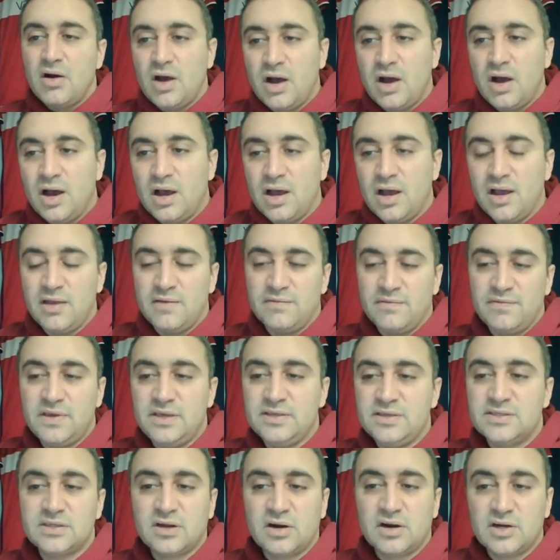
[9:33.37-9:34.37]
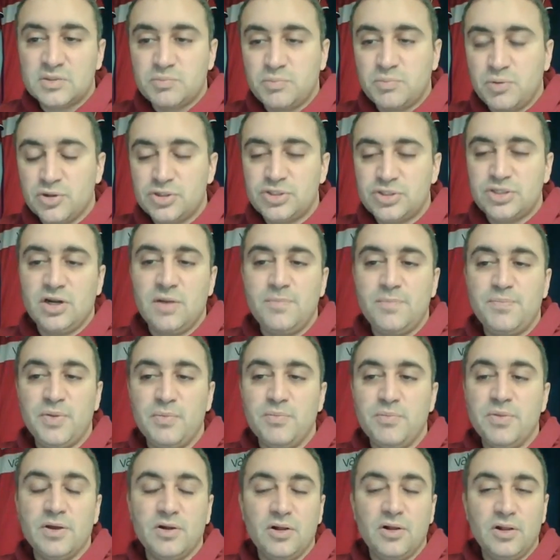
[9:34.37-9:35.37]
If he starts pushing up the
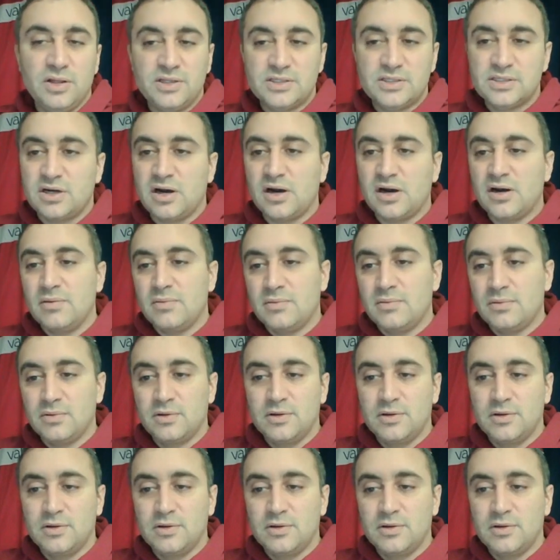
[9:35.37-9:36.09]
middle and start